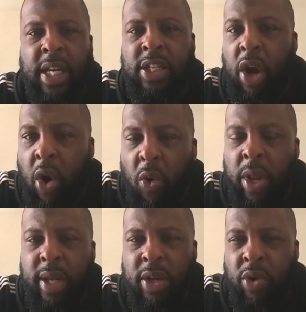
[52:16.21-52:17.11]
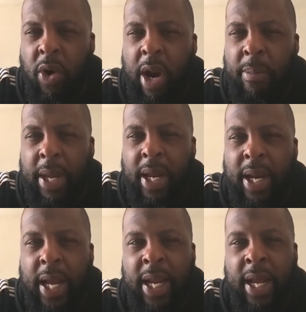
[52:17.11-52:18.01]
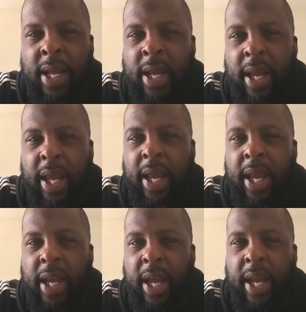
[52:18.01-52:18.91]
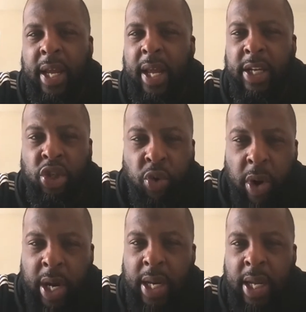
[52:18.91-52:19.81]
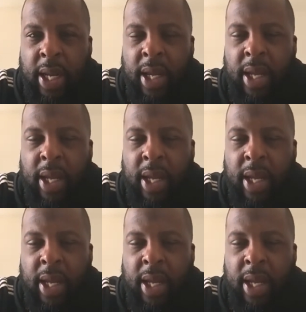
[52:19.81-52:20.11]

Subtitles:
That's the only, you know what I mean? Like that, it's greedy.